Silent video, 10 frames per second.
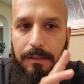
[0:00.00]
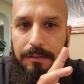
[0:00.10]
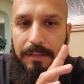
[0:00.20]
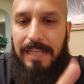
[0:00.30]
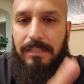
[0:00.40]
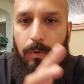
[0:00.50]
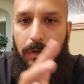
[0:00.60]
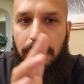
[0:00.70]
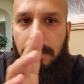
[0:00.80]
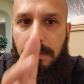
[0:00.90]
That's
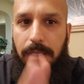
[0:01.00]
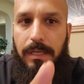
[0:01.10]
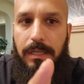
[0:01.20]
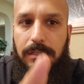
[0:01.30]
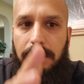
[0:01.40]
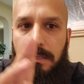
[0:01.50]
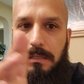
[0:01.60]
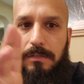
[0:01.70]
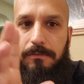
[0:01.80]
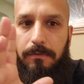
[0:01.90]
what leads to
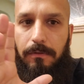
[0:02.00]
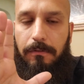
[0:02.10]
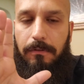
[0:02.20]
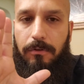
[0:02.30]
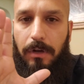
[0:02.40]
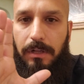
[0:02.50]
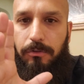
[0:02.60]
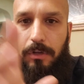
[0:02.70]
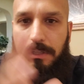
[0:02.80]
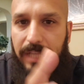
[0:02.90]
these
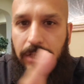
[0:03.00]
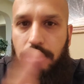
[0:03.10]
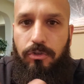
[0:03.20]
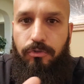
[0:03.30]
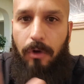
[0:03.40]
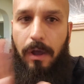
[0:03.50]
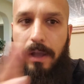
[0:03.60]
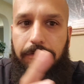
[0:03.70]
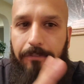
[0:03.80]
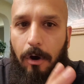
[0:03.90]

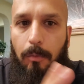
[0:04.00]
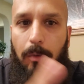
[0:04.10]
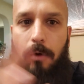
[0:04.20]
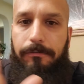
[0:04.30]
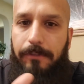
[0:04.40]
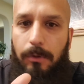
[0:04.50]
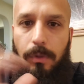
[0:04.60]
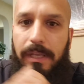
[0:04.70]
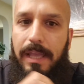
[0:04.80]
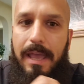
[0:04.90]
attention-drawing, FOMO-fueling,